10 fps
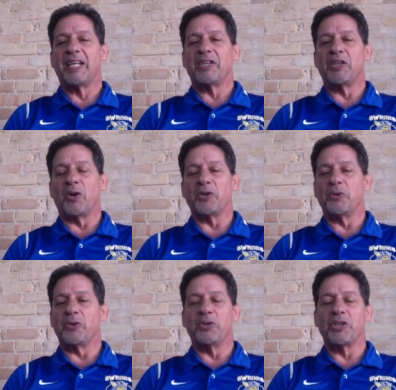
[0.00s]
you know
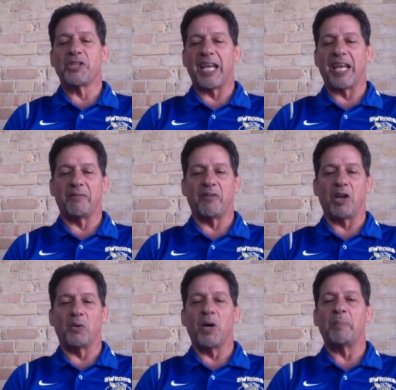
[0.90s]
you you just can't
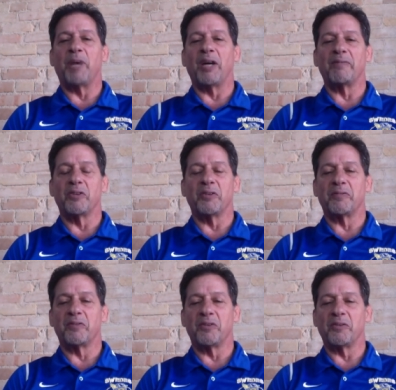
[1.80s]
follow up on
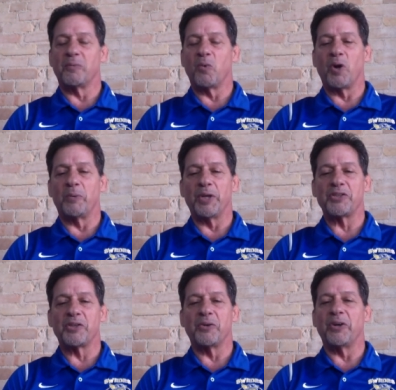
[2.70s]
for for one
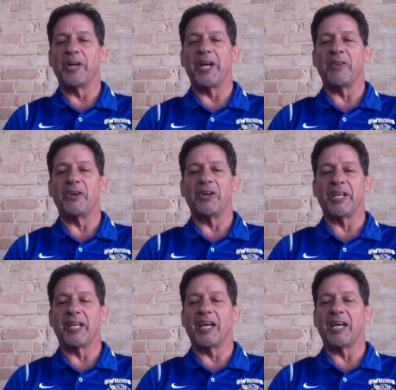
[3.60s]
reason or another,
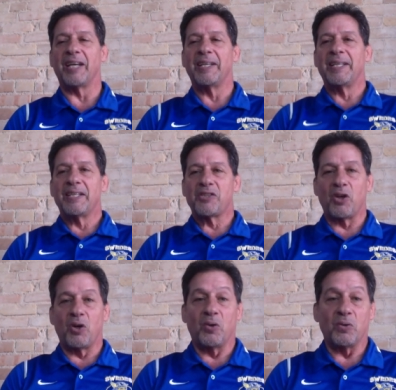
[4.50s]
and uh,
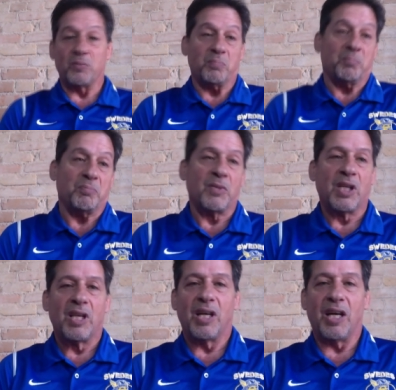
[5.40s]
so.
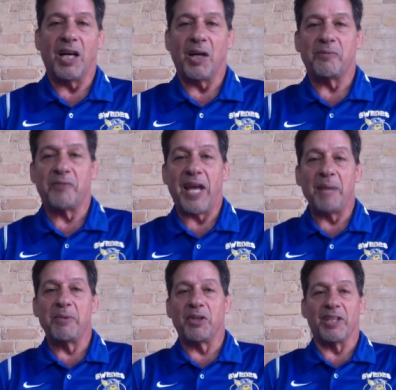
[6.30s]

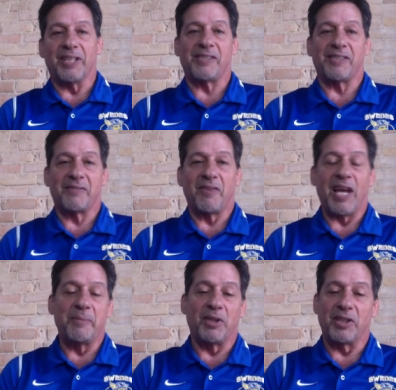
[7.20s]
fabulous,
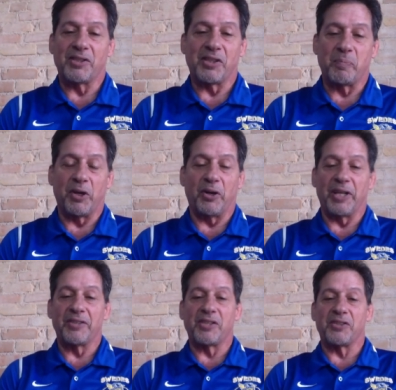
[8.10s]
fabulous
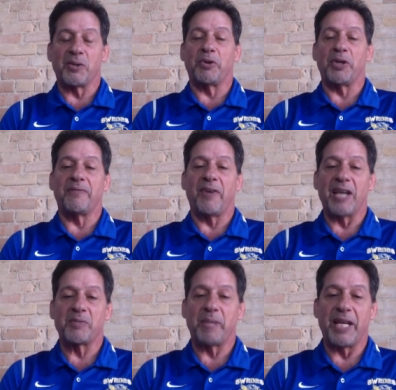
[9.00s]
experience. It's a pretty
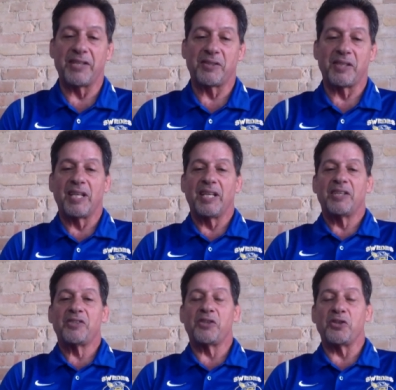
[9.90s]
fast-paced
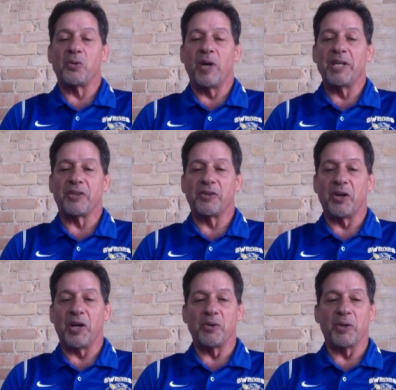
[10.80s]
situation
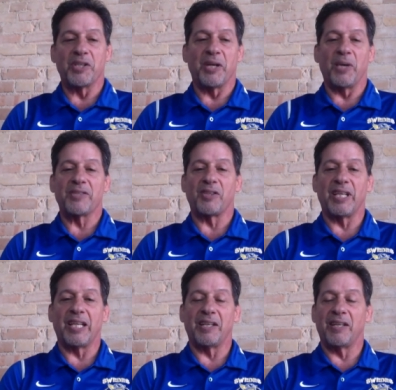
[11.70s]
there at USA
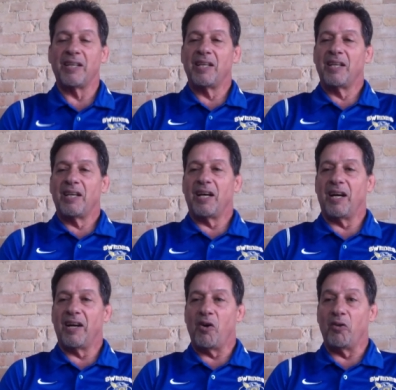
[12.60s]
Wrestling, and
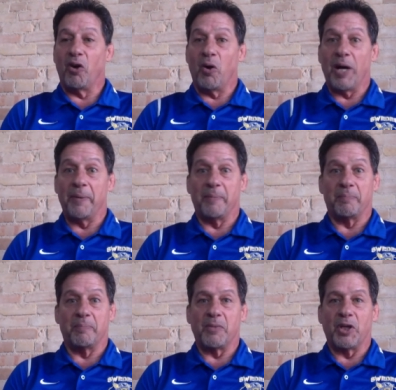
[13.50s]
although I,
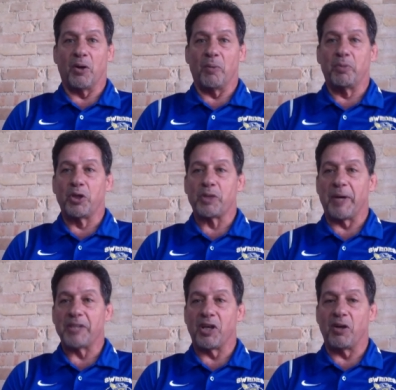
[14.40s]
you know, push
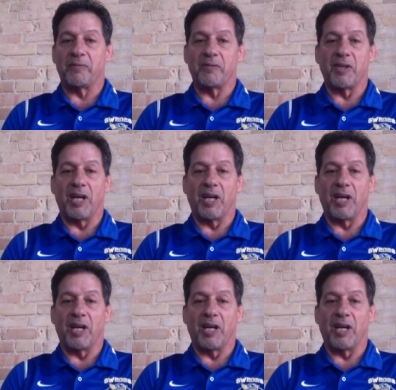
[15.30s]
myself